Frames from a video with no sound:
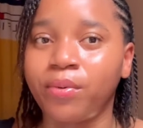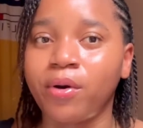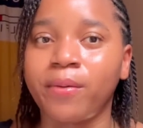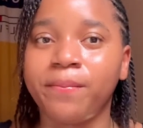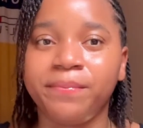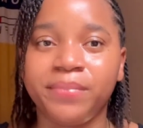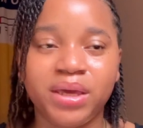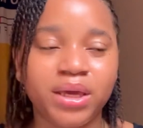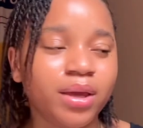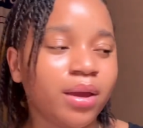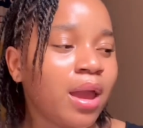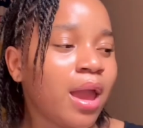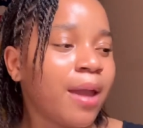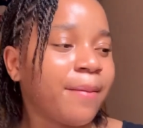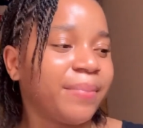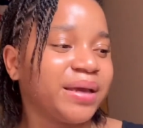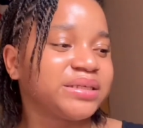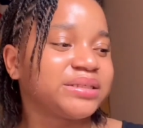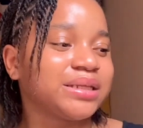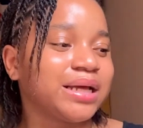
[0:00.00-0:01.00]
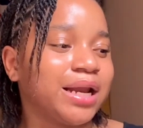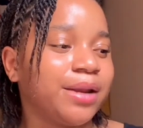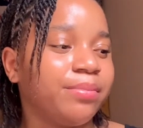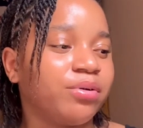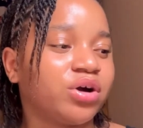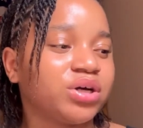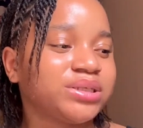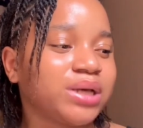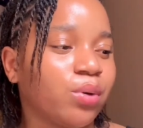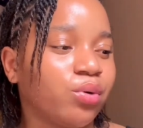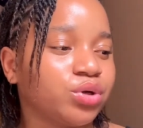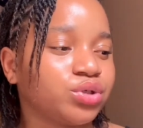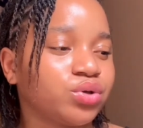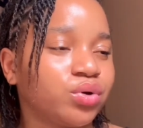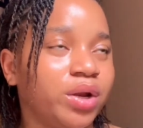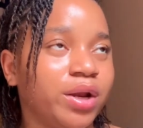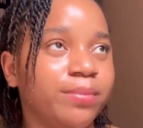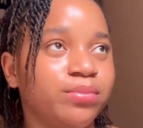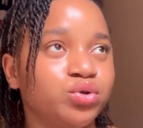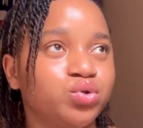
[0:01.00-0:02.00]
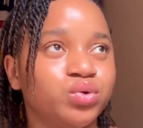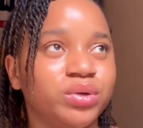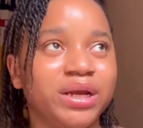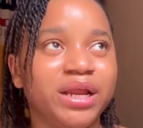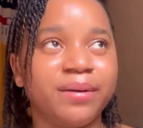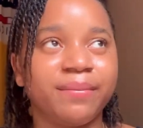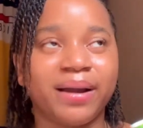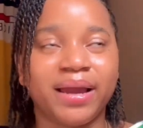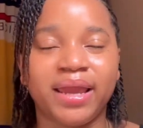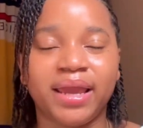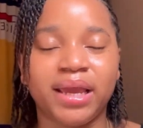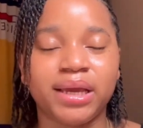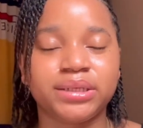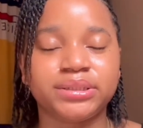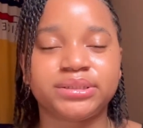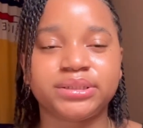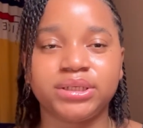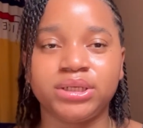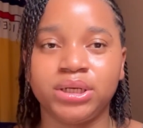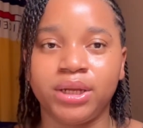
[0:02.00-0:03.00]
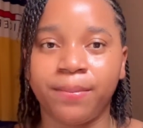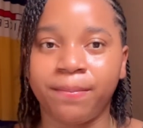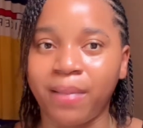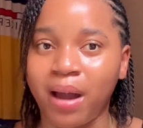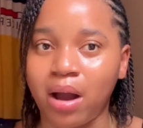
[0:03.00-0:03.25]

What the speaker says: But me personally, because I was unable to lay my hands in the